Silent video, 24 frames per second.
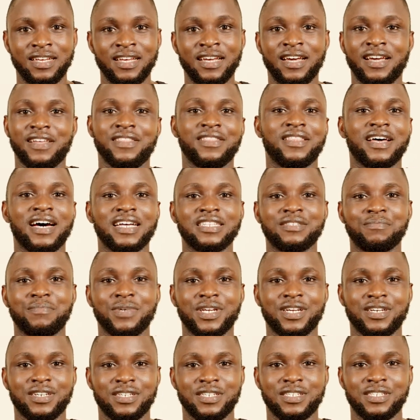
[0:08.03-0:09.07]
and that's
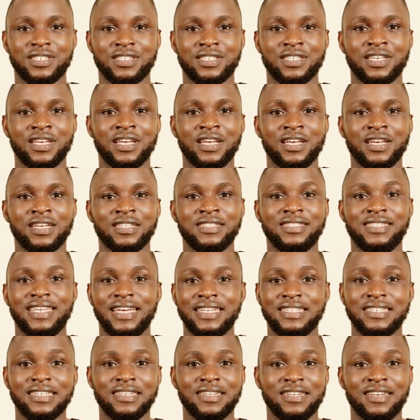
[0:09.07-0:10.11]
because
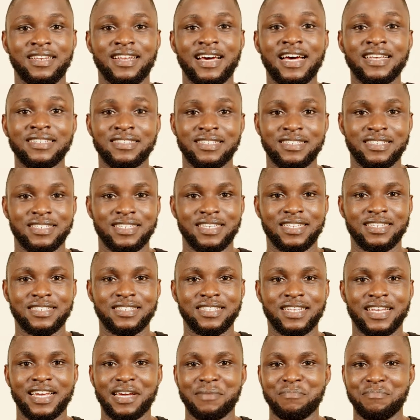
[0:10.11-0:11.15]
dating a
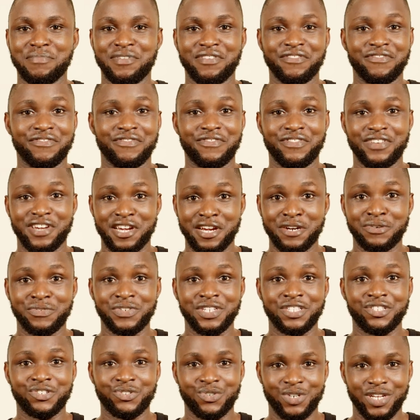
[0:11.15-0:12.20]
narcissist can be very
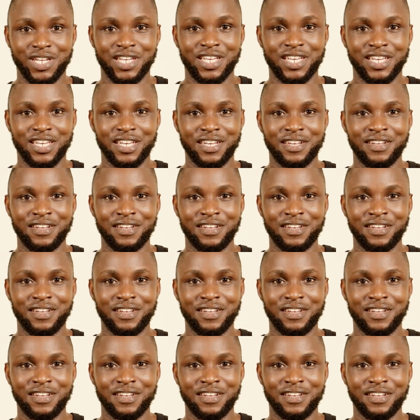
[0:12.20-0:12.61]
tricky.